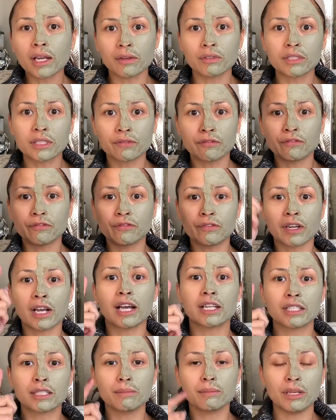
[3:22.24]
thing
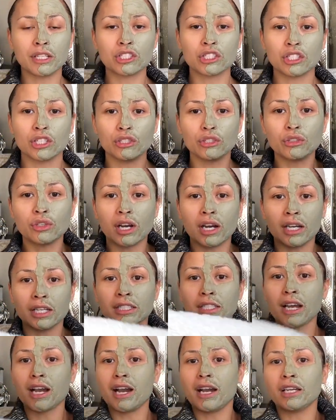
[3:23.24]
forgot to mention, you
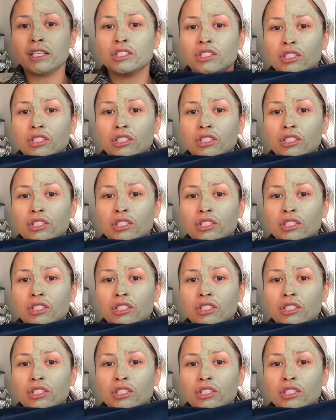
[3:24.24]
guys, I